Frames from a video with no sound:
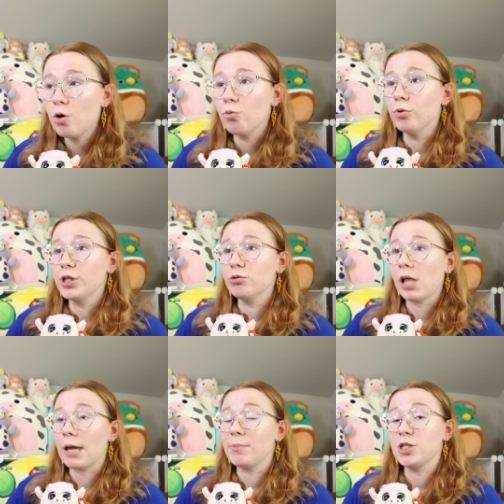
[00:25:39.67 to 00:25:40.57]
Would you
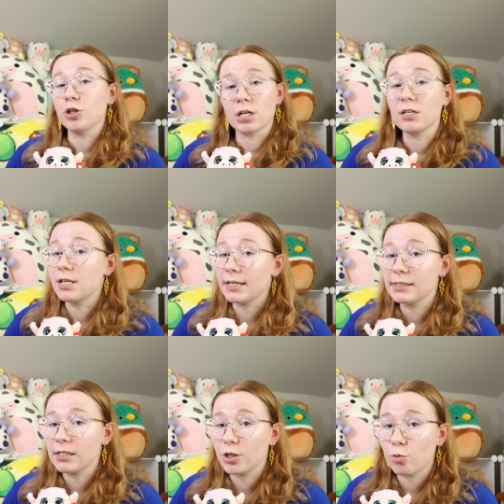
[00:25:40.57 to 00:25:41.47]
like me to
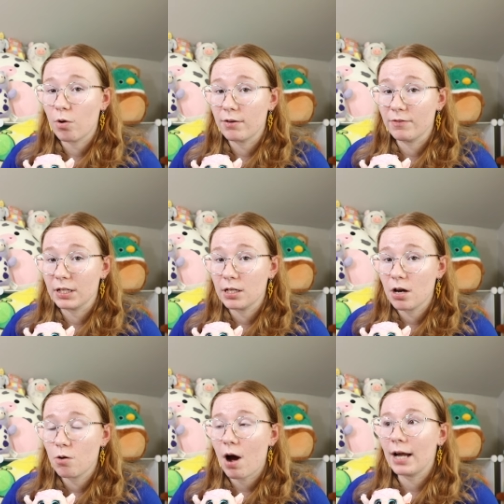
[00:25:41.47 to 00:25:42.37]
condense it into one
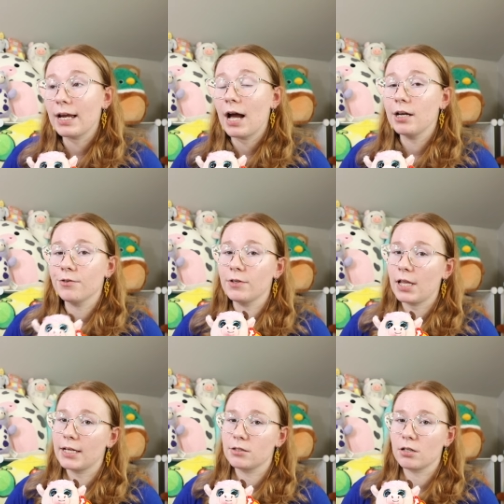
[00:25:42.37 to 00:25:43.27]
video? I kind of feel
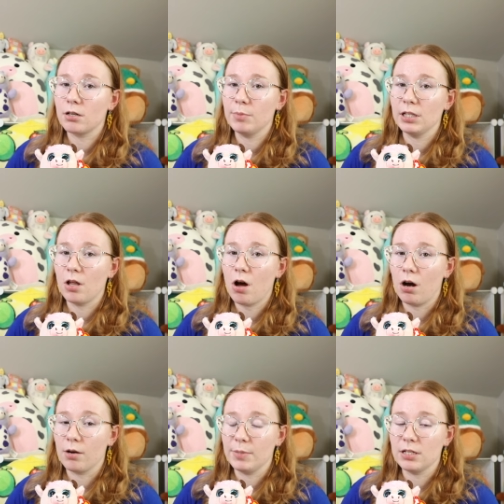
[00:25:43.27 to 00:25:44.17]
like it's going to be
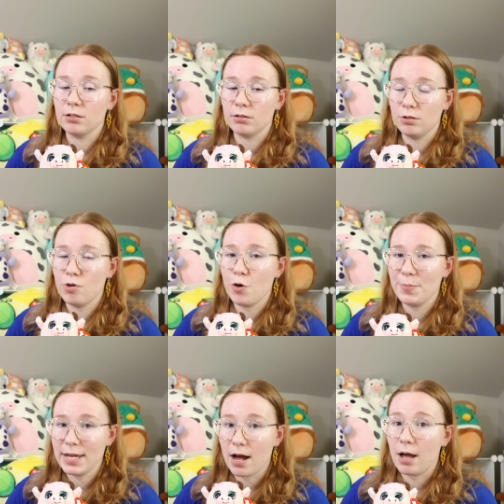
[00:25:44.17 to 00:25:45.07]
long because you know
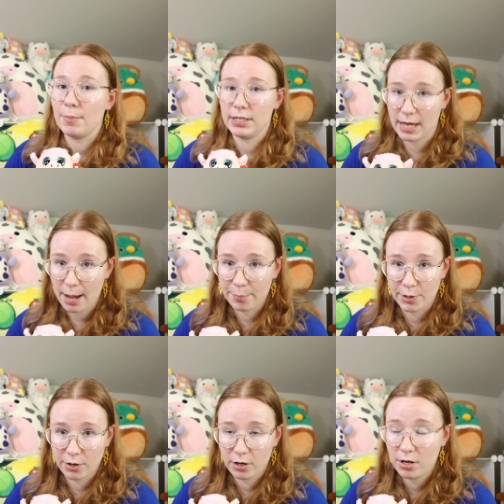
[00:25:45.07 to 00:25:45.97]
me, I'm a
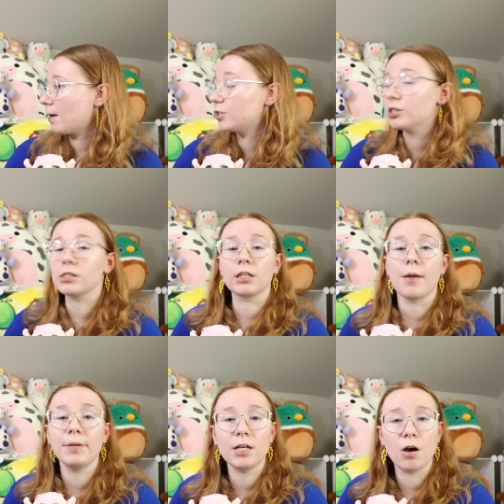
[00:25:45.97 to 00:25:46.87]
yapper. Just
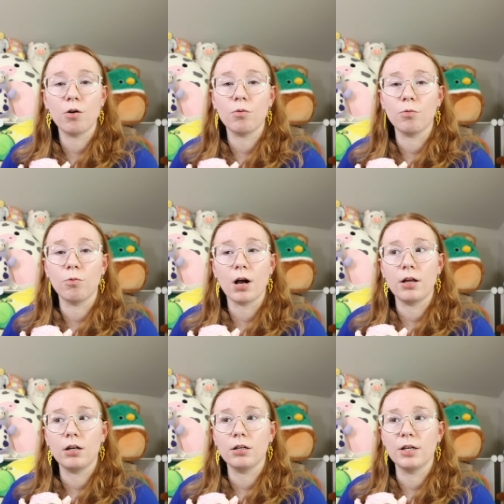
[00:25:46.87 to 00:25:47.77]
let me know
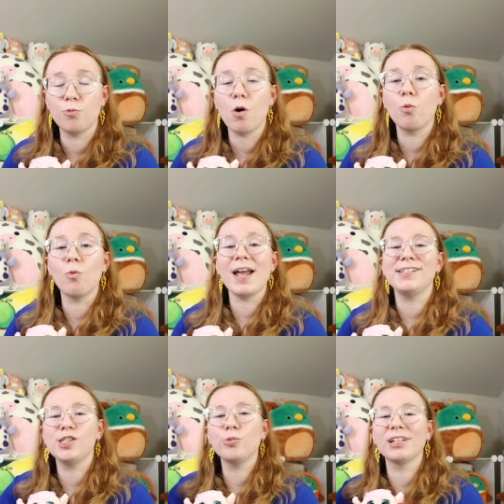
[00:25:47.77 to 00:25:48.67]
what in what
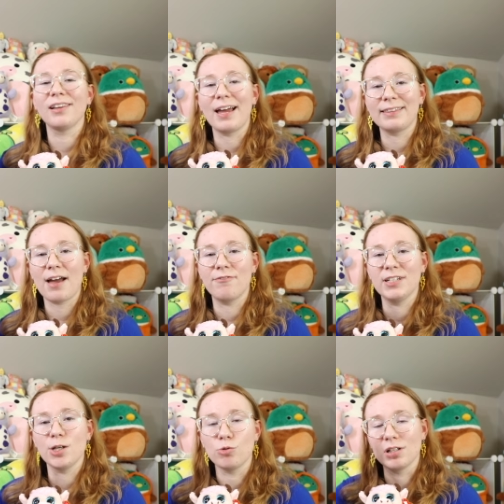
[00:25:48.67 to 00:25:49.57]
ways you would like that
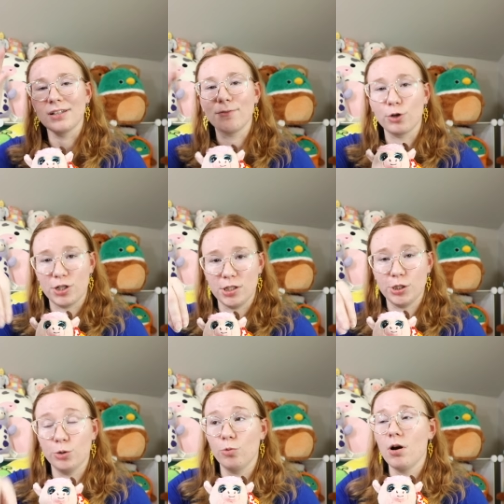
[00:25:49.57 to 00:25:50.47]
video delivered to
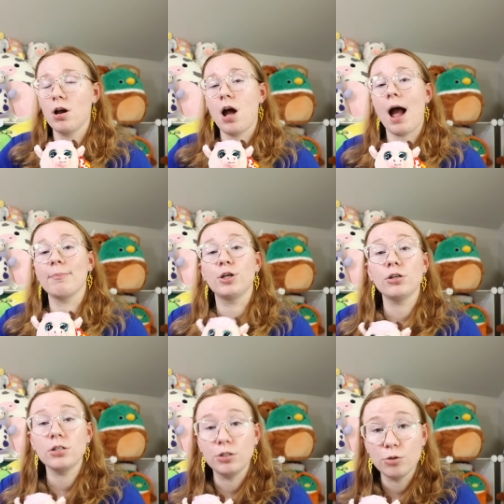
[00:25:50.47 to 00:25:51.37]
you. I'm
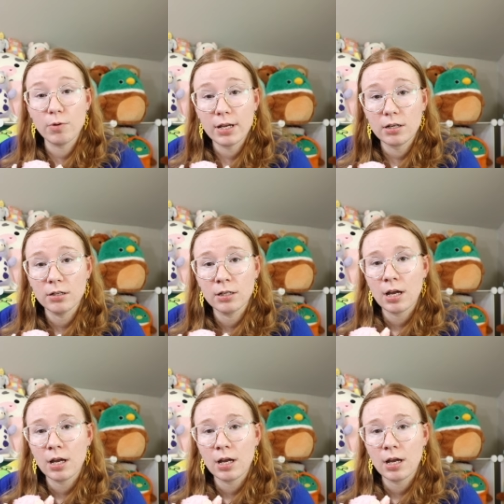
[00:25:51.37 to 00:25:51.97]
going to do it.